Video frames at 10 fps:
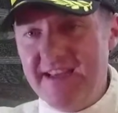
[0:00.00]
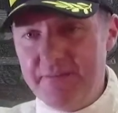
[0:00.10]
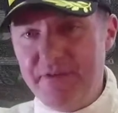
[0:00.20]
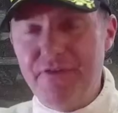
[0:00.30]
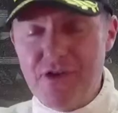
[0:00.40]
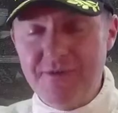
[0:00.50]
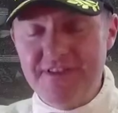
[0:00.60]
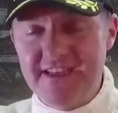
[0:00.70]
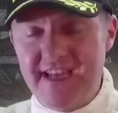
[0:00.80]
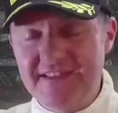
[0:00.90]
performance
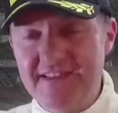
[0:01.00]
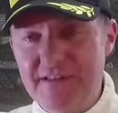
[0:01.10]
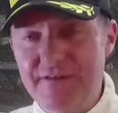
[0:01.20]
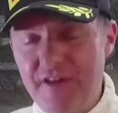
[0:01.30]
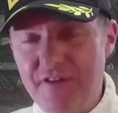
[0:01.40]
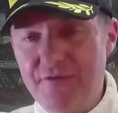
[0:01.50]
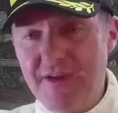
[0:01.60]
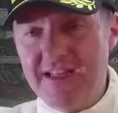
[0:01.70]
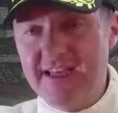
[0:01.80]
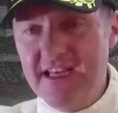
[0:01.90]
against Elfyn on the
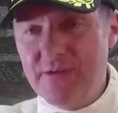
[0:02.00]
rally.